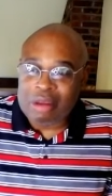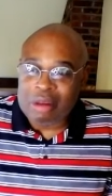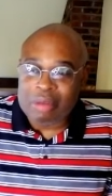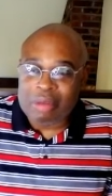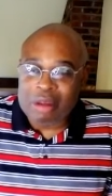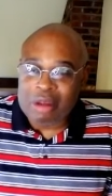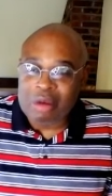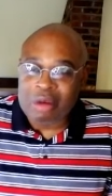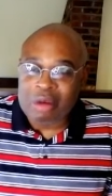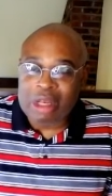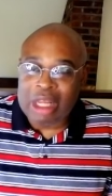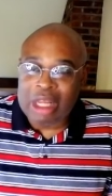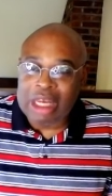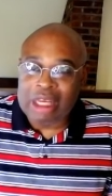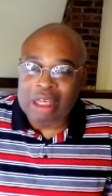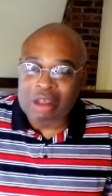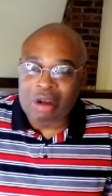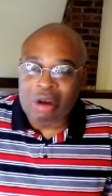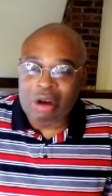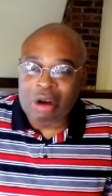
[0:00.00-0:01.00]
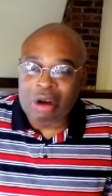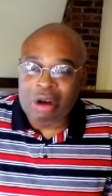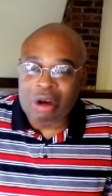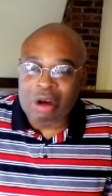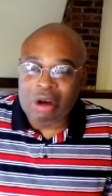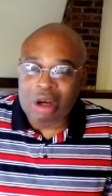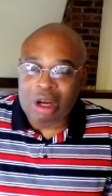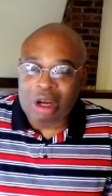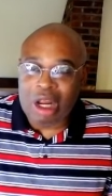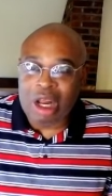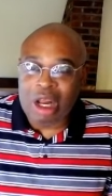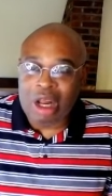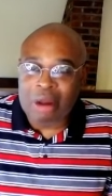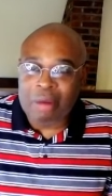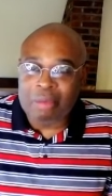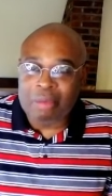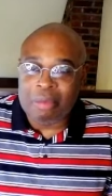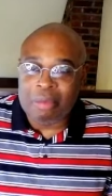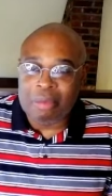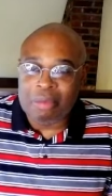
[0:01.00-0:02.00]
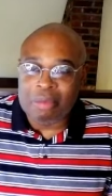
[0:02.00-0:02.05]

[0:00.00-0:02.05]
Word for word: some of you ladies are um,